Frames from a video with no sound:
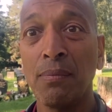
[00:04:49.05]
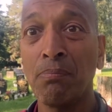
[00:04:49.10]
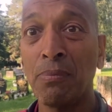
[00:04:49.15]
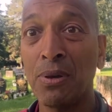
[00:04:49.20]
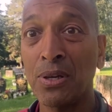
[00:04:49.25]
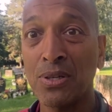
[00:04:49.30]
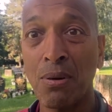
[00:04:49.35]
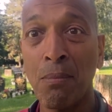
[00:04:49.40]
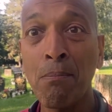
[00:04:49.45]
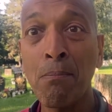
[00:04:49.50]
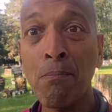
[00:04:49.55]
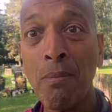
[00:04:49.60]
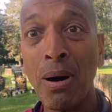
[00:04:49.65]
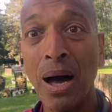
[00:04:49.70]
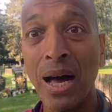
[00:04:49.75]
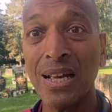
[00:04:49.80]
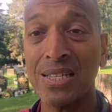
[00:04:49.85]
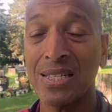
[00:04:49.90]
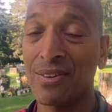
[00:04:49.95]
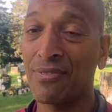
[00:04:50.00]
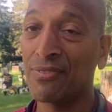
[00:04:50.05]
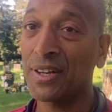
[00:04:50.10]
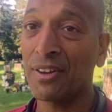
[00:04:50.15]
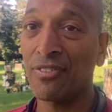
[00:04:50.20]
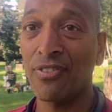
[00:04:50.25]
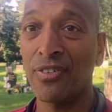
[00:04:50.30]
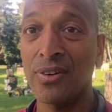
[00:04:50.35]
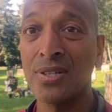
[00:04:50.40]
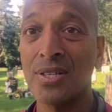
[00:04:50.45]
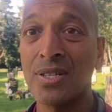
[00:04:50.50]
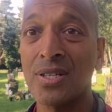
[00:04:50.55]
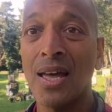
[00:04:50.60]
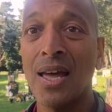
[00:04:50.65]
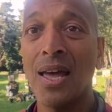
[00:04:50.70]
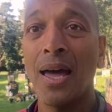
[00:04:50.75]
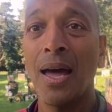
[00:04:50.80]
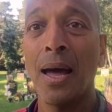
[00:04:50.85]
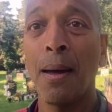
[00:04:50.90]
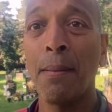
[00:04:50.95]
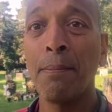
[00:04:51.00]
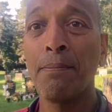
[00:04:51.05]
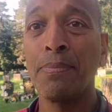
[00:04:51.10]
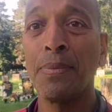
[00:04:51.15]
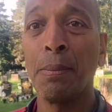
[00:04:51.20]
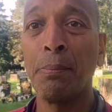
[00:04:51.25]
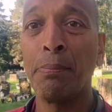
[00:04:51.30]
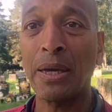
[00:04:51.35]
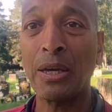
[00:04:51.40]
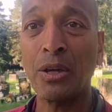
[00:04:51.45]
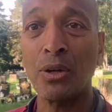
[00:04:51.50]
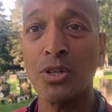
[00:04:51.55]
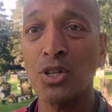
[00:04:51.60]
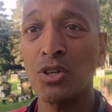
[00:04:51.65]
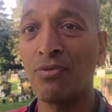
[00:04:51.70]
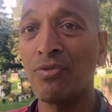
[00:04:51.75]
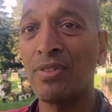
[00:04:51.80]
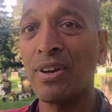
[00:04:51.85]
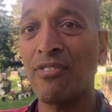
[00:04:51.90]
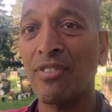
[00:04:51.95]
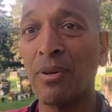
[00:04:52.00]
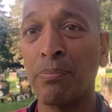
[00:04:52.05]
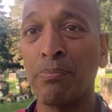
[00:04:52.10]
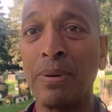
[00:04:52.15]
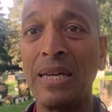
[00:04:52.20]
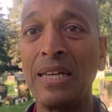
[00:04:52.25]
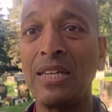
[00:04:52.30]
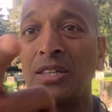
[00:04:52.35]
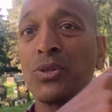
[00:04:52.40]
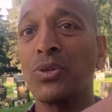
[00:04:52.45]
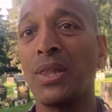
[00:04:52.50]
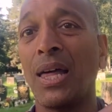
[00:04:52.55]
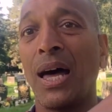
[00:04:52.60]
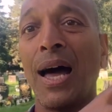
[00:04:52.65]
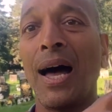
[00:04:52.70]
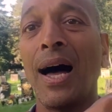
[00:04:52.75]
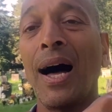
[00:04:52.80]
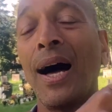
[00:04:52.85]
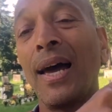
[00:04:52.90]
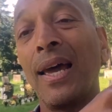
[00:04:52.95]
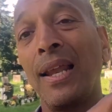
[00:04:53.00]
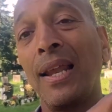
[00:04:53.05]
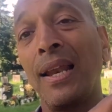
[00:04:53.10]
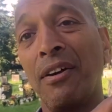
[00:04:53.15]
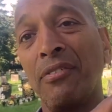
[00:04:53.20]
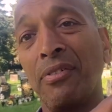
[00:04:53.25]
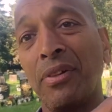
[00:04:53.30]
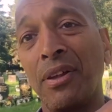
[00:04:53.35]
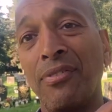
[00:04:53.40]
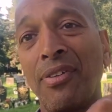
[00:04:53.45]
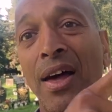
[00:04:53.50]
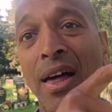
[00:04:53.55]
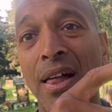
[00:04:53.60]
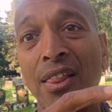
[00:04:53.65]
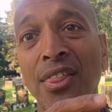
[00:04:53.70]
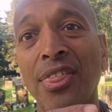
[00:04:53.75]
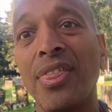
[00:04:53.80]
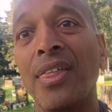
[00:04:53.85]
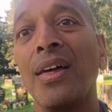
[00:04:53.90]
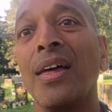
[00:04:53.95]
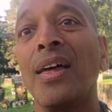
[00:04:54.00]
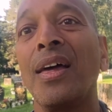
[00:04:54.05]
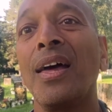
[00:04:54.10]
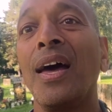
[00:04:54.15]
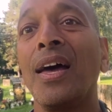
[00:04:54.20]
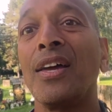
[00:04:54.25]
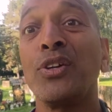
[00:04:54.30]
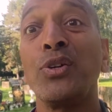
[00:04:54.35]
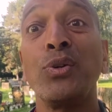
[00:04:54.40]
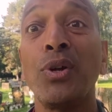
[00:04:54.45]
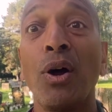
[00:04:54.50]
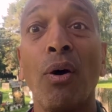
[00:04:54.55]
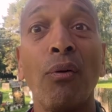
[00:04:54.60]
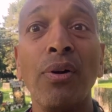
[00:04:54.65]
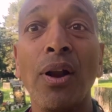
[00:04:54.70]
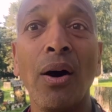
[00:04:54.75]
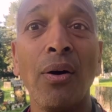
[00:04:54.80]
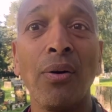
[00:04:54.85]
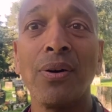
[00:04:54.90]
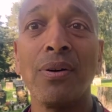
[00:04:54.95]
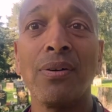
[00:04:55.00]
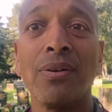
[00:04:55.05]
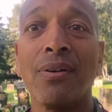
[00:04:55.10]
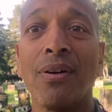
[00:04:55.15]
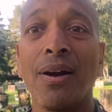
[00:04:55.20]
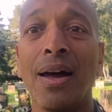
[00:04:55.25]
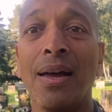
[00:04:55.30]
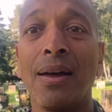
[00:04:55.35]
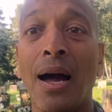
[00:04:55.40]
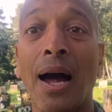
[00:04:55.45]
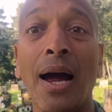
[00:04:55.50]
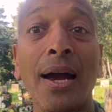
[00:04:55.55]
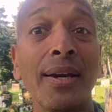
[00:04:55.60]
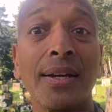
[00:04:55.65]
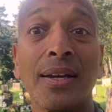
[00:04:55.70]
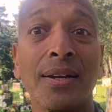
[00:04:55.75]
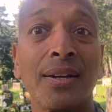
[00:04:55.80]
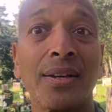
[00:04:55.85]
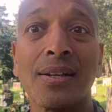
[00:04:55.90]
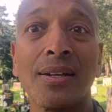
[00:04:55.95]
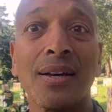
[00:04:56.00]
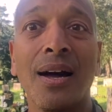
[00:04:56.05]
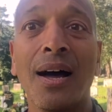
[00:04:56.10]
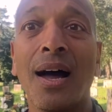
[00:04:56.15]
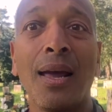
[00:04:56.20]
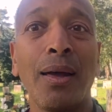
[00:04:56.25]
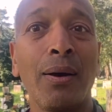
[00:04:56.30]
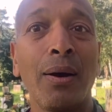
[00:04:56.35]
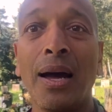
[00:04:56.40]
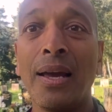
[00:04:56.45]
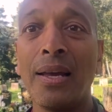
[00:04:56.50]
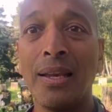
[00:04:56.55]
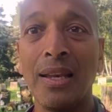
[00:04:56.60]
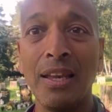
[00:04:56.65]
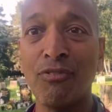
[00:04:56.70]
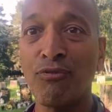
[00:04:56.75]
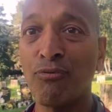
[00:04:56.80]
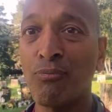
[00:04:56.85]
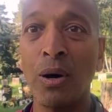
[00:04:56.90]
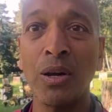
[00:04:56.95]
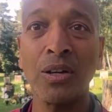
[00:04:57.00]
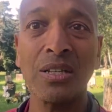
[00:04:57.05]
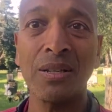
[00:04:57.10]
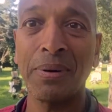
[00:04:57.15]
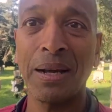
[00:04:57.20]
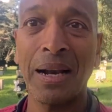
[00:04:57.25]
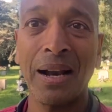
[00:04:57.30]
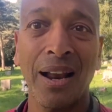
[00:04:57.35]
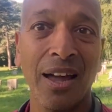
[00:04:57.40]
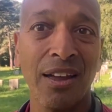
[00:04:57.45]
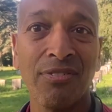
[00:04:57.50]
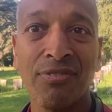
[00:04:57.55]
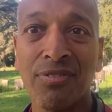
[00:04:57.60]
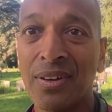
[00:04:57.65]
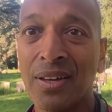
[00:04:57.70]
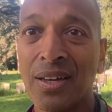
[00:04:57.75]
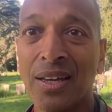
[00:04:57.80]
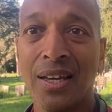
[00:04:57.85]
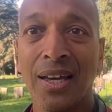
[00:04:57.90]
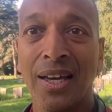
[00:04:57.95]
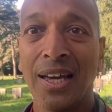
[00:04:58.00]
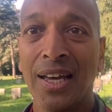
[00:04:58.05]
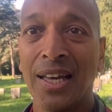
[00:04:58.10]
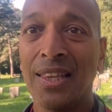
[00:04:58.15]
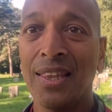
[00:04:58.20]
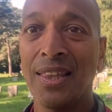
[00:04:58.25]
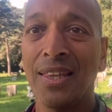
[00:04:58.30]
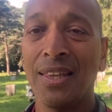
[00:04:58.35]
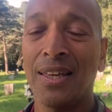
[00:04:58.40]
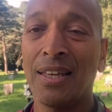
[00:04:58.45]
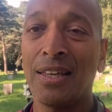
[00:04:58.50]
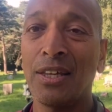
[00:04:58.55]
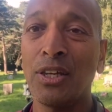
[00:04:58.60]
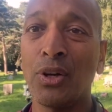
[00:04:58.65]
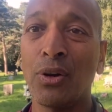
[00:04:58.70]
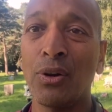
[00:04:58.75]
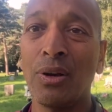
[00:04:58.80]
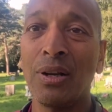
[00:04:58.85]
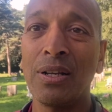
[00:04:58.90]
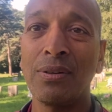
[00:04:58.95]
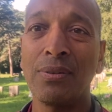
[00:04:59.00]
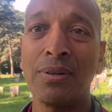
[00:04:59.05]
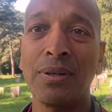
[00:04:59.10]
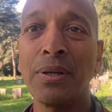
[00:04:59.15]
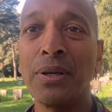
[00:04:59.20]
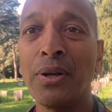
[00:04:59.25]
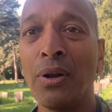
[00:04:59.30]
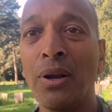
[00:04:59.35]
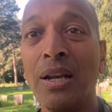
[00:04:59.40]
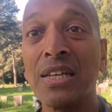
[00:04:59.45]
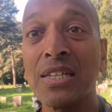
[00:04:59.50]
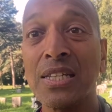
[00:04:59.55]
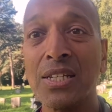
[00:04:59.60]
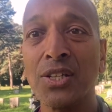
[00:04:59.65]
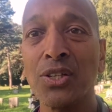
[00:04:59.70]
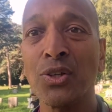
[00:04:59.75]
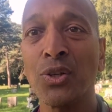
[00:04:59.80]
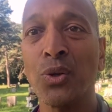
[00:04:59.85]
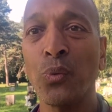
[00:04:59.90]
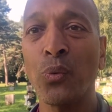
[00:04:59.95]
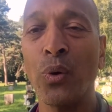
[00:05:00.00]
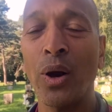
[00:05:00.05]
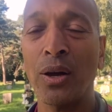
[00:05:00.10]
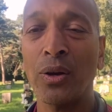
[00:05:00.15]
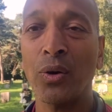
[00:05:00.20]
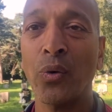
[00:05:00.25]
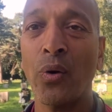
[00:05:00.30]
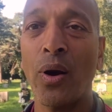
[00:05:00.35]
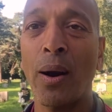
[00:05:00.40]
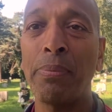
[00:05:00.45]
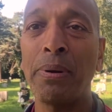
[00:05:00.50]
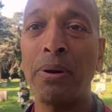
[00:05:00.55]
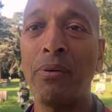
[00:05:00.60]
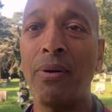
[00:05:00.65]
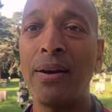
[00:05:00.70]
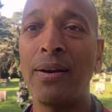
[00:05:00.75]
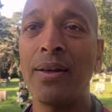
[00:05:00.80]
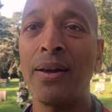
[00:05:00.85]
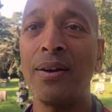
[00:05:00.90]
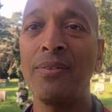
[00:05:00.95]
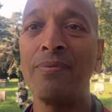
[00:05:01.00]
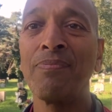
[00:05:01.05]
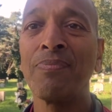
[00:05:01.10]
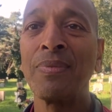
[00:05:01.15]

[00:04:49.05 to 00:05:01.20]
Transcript: There's a massive difference. And because you've never been to that high level of health, you don't know, right? I didn't. I lived most of my life in, you know, listening to the crappy radio.